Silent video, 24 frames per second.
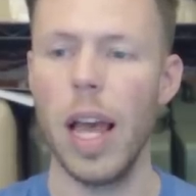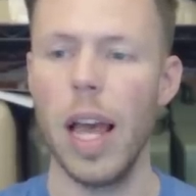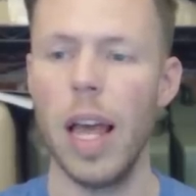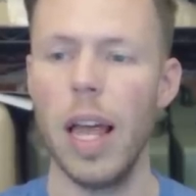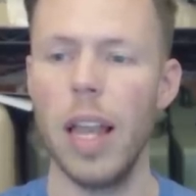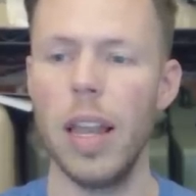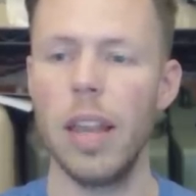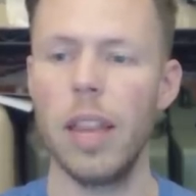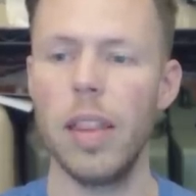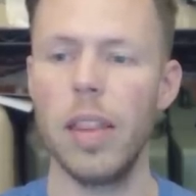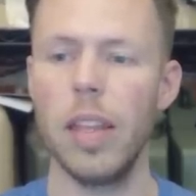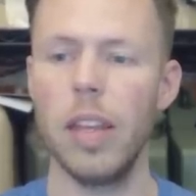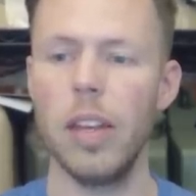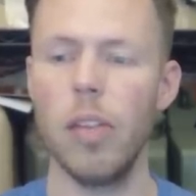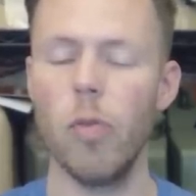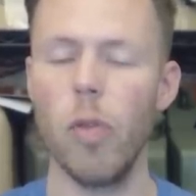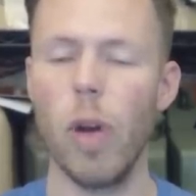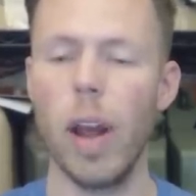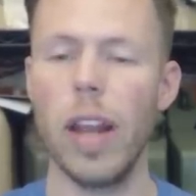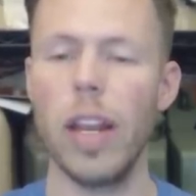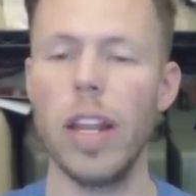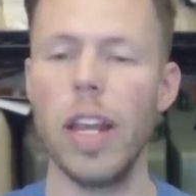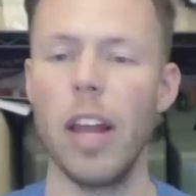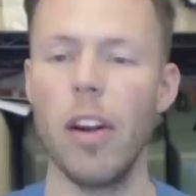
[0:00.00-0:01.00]
and the
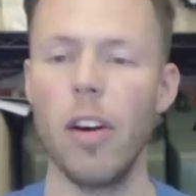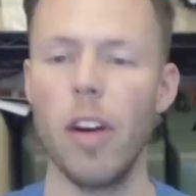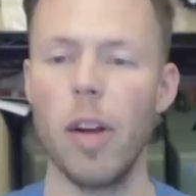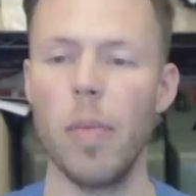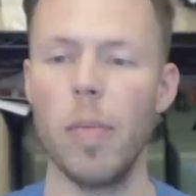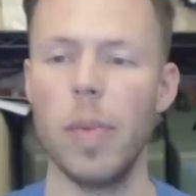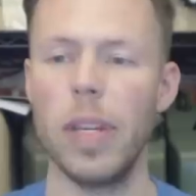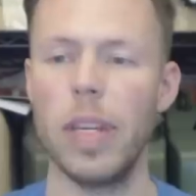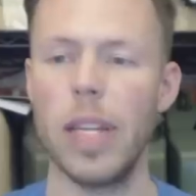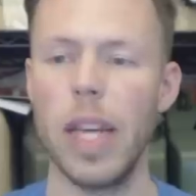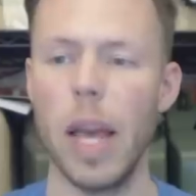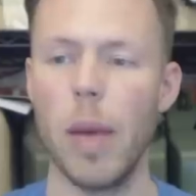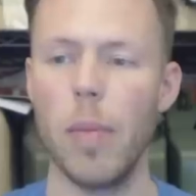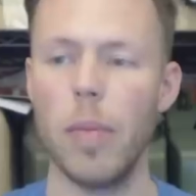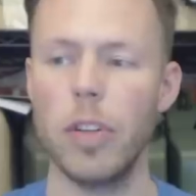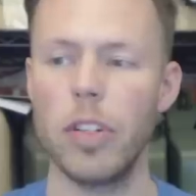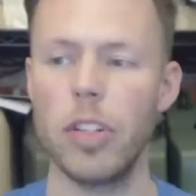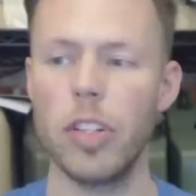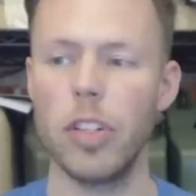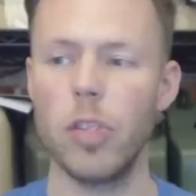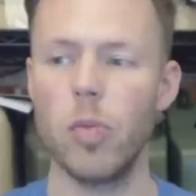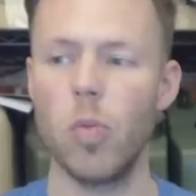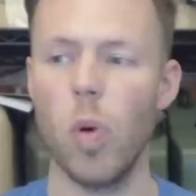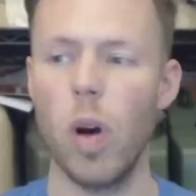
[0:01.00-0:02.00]
radiator had been
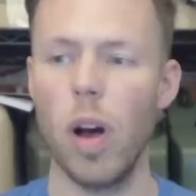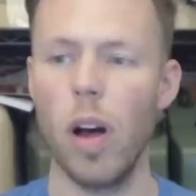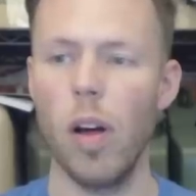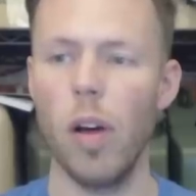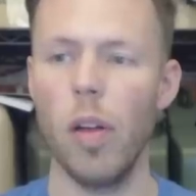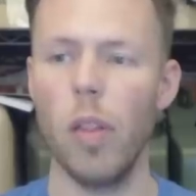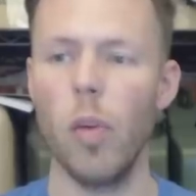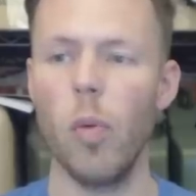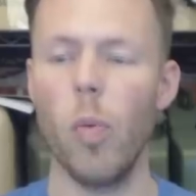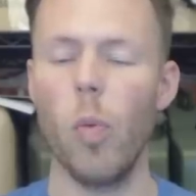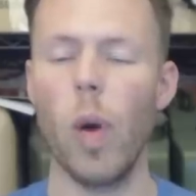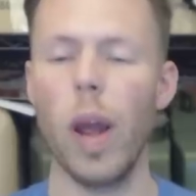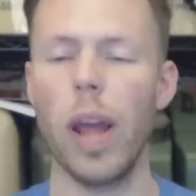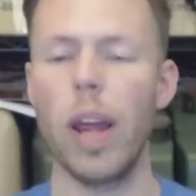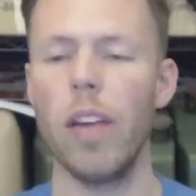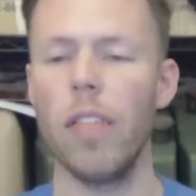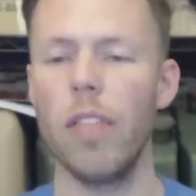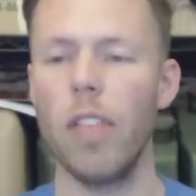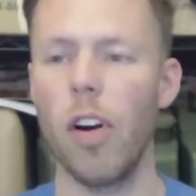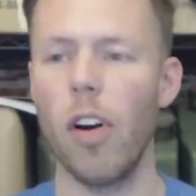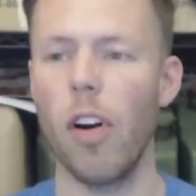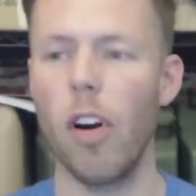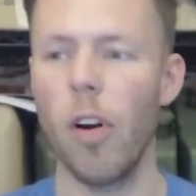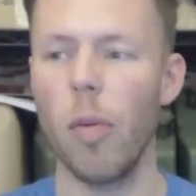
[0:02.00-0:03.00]
damaged as well, and the weight
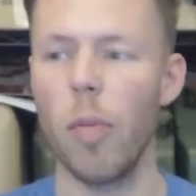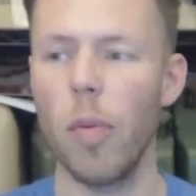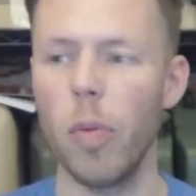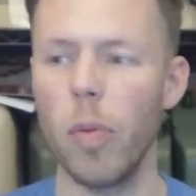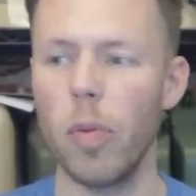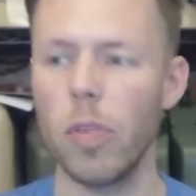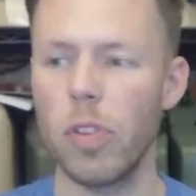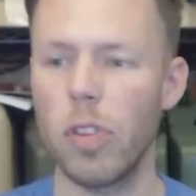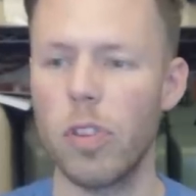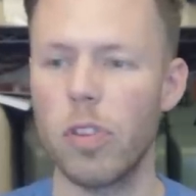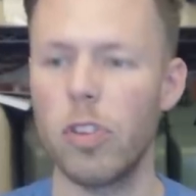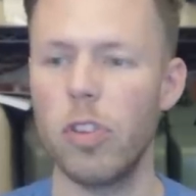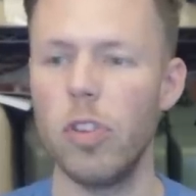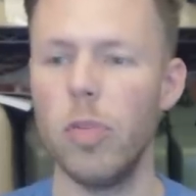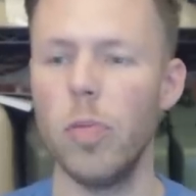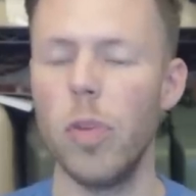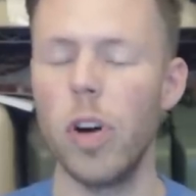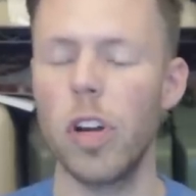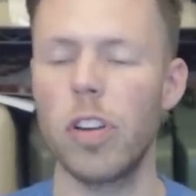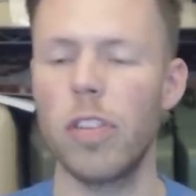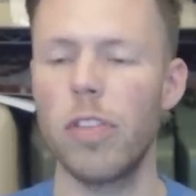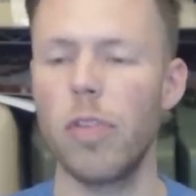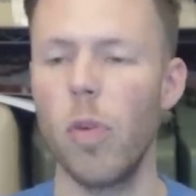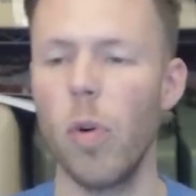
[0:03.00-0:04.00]
of the armor was just too
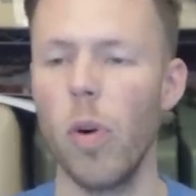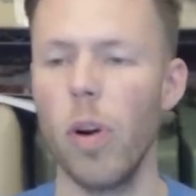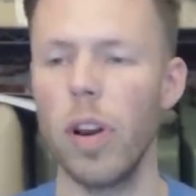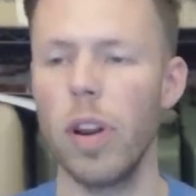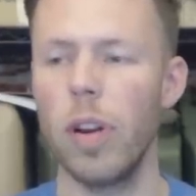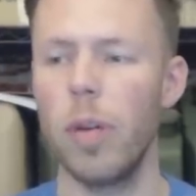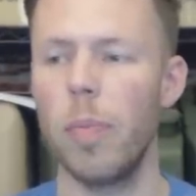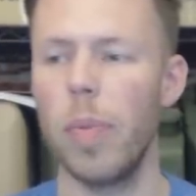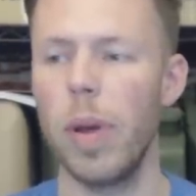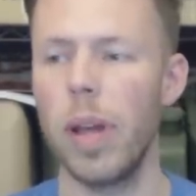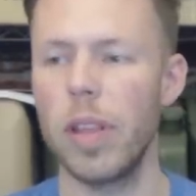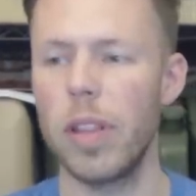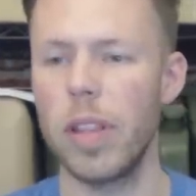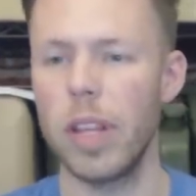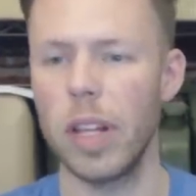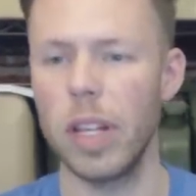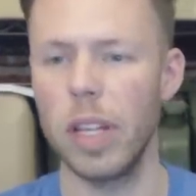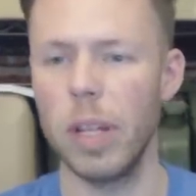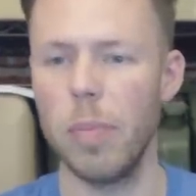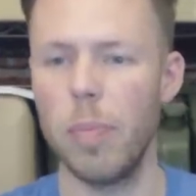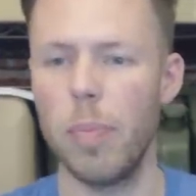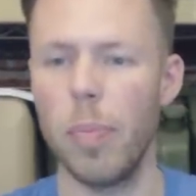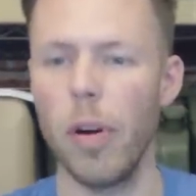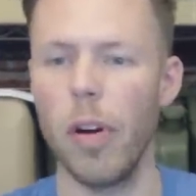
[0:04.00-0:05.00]
much for it, and it
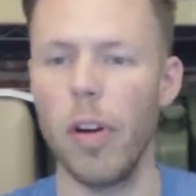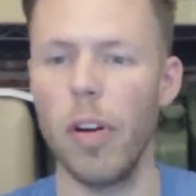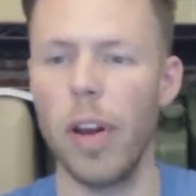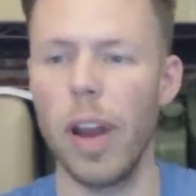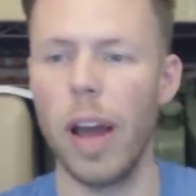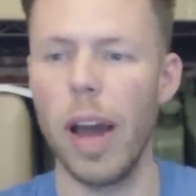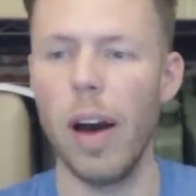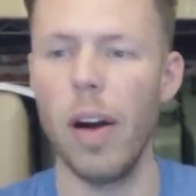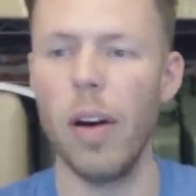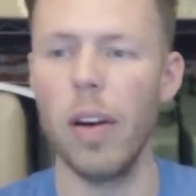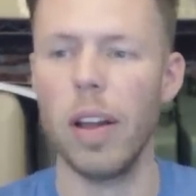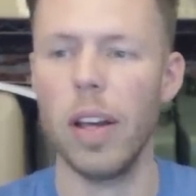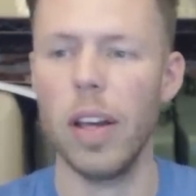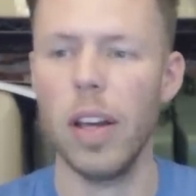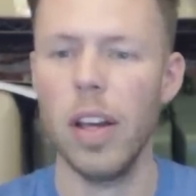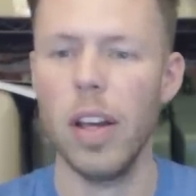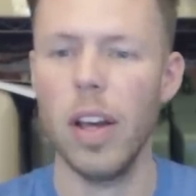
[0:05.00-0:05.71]
basically burned out